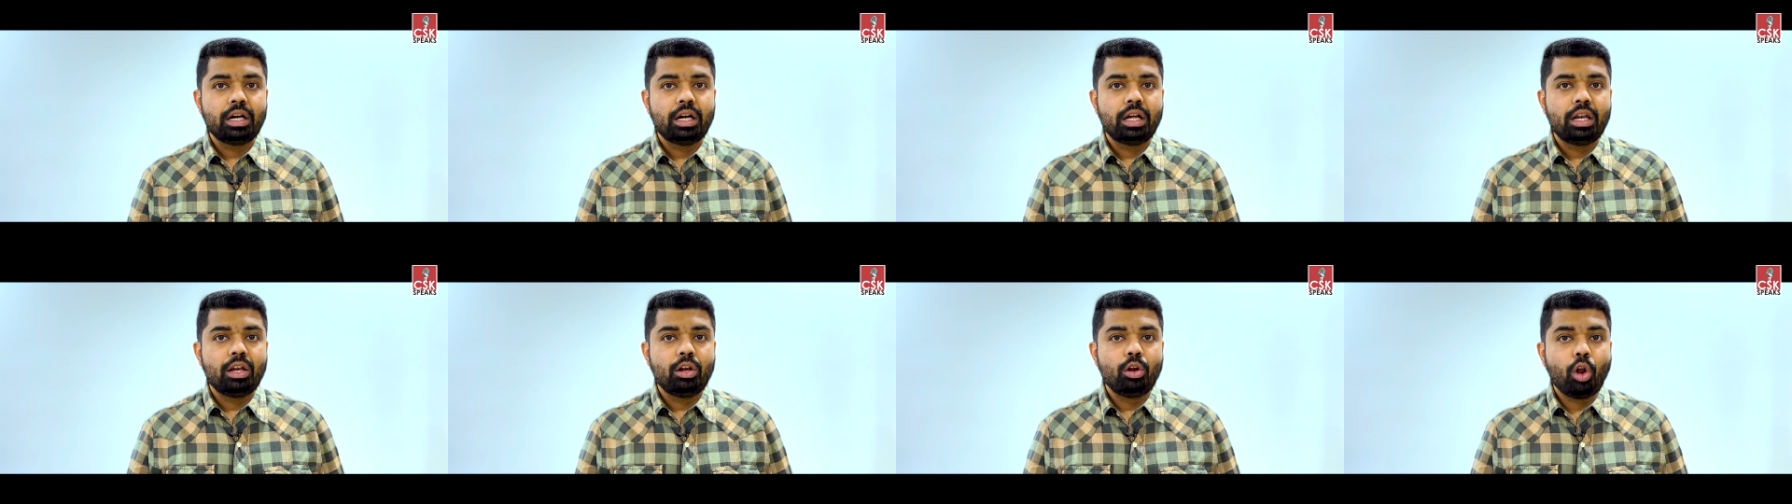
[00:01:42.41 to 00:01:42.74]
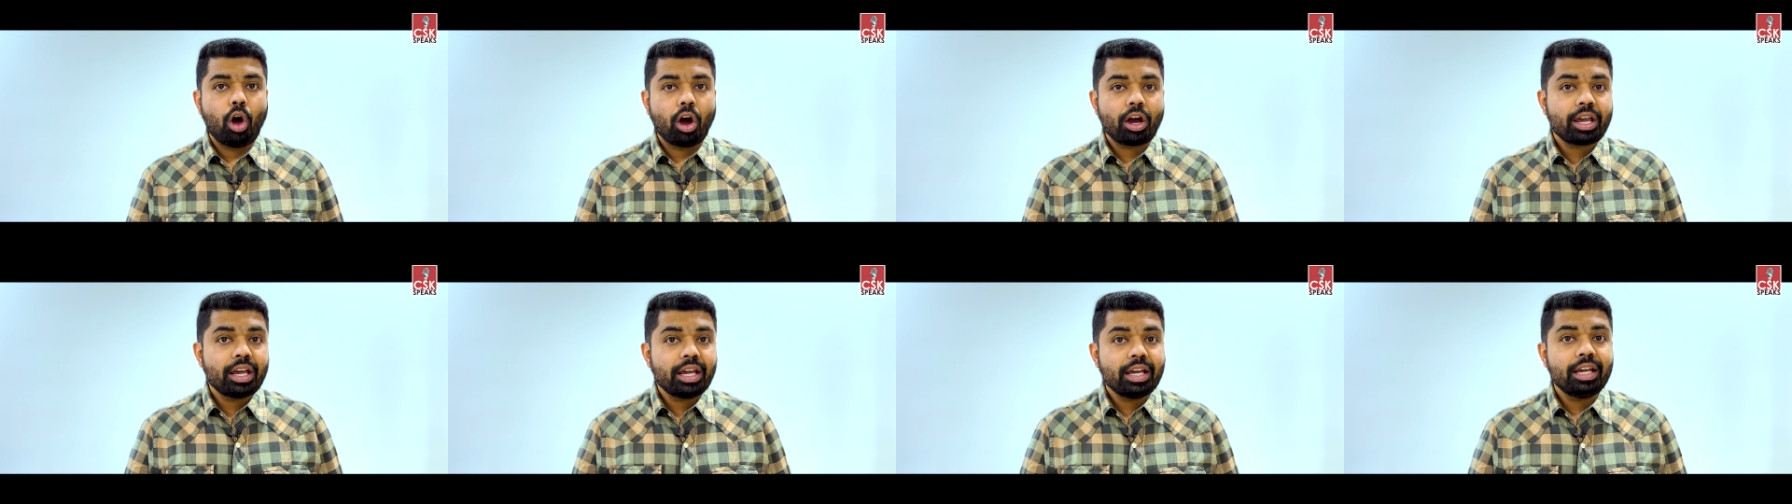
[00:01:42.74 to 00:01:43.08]

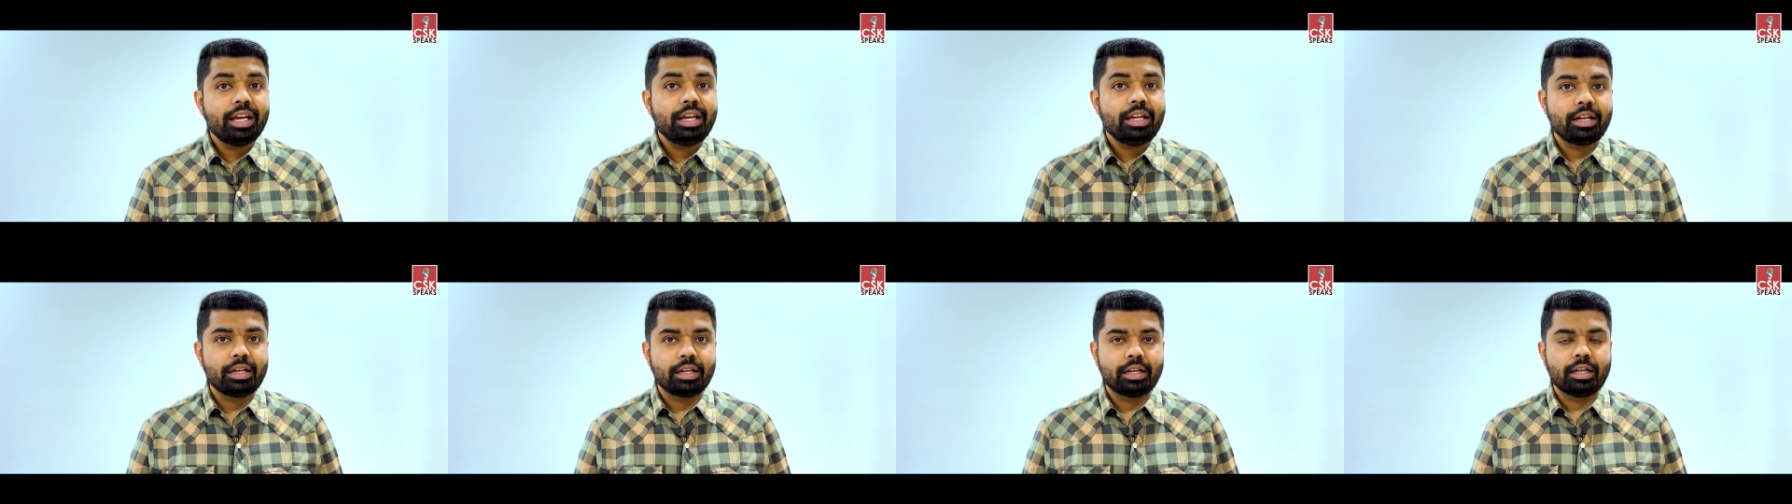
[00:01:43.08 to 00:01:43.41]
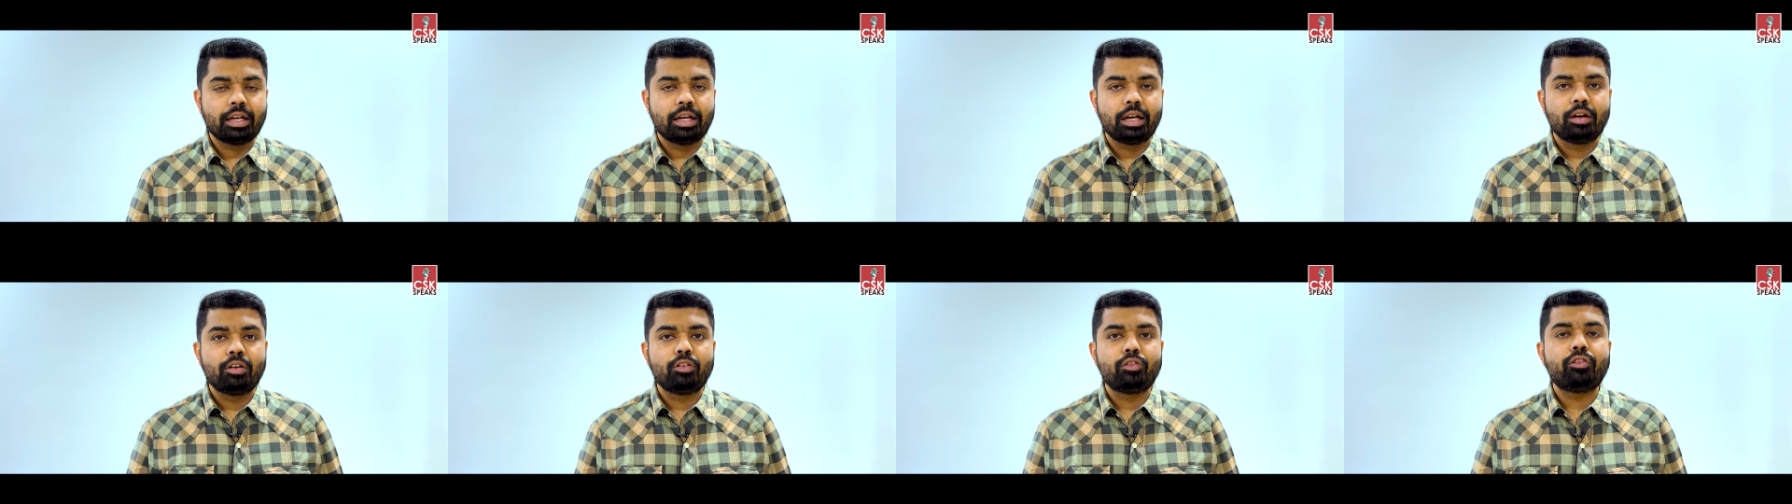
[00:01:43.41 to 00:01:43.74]
locking in
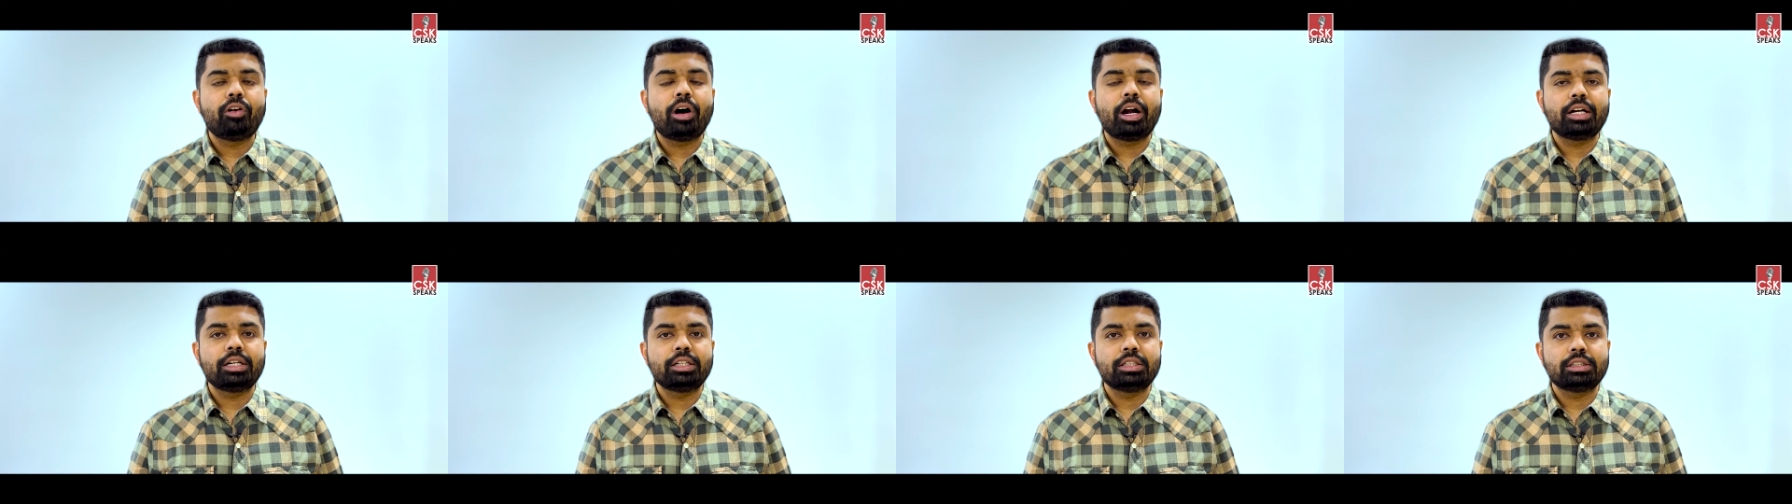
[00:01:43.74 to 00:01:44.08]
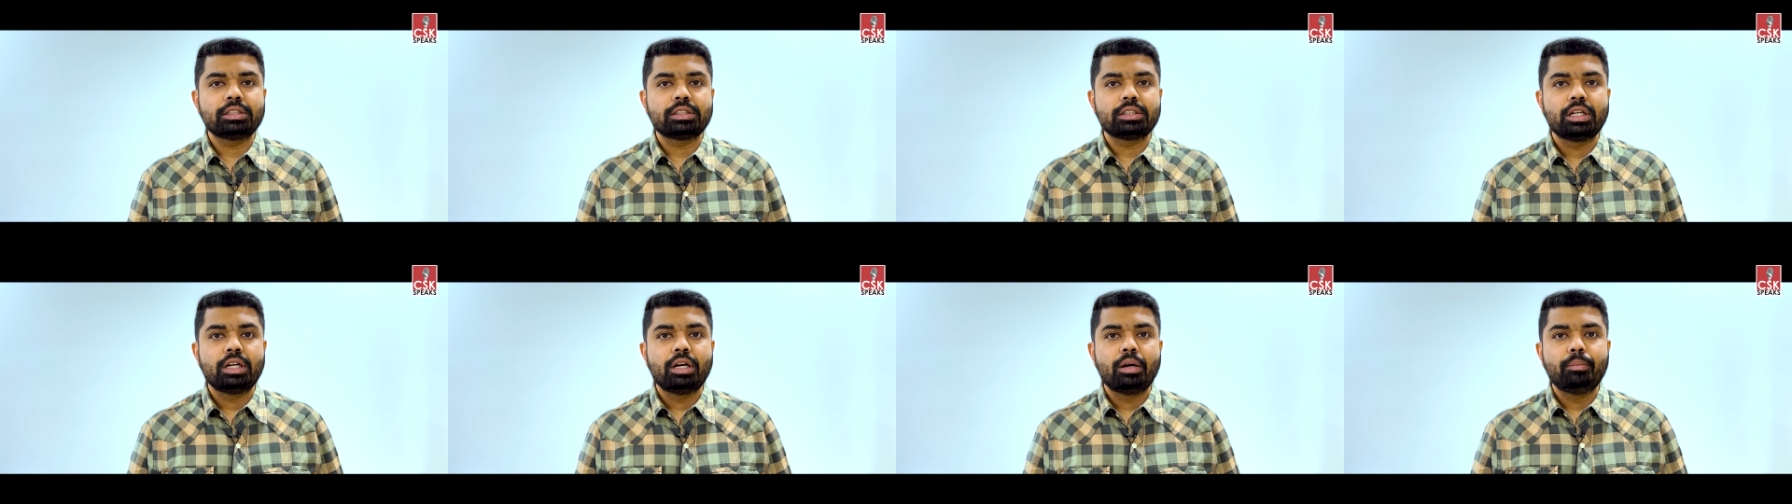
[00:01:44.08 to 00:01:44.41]
funds